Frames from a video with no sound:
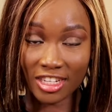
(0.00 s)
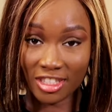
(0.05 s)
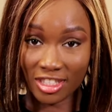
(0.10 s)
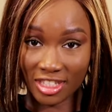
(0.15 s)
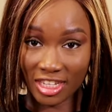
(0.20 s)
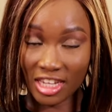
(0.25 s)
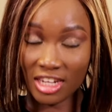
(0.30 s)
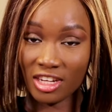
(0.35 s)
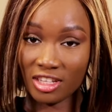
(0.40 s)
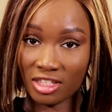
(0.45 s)
the
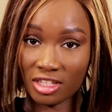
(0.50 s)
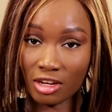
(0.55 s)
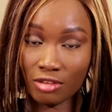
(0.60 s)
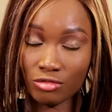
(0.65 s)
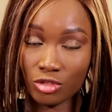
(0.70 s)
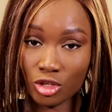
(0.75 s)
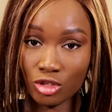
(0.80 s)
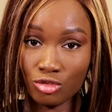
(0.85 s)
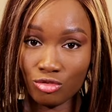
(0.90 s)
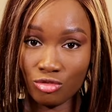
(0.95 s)
skin
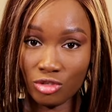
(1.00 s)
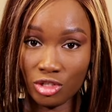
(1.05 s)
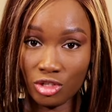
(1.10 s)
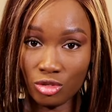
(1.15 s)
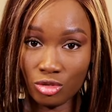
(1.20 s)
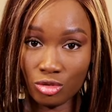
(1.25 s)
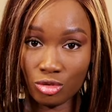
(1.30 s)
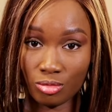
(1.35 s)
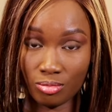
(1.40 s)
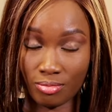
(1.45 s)
itself doesn't
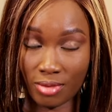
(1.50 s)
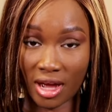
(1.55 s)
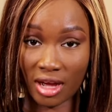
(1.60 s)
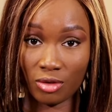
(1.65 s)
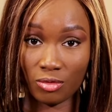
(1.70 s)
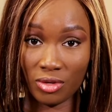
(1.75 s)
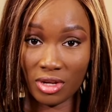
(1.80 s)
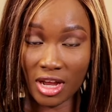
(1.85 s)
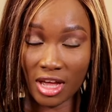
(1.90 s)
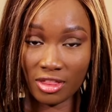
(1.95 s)
reduce
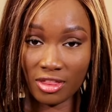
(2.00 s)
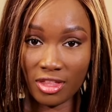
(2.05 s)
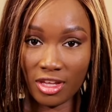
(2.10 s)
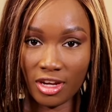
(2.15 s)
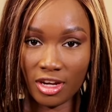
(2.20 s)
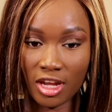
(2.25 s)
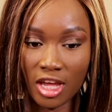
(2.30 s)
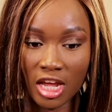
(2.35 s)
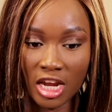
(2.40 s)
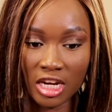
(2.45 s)
back with that
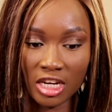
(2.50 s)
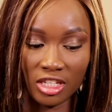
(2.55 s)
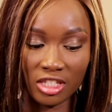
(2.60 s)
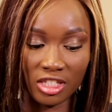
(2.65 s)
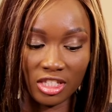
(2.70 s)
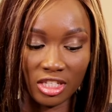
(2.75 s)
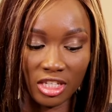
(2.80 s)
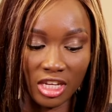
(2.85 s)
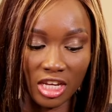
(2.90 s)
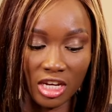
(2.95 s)
thing, the
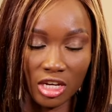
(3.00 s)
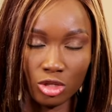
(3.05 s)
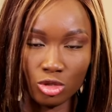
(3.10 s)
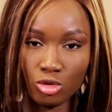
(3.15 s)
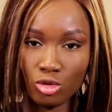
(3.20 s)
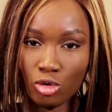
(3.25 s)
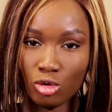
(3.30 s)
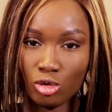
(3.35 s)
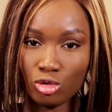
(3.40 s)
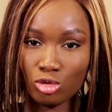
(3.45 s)
skin is
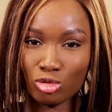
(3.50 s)
going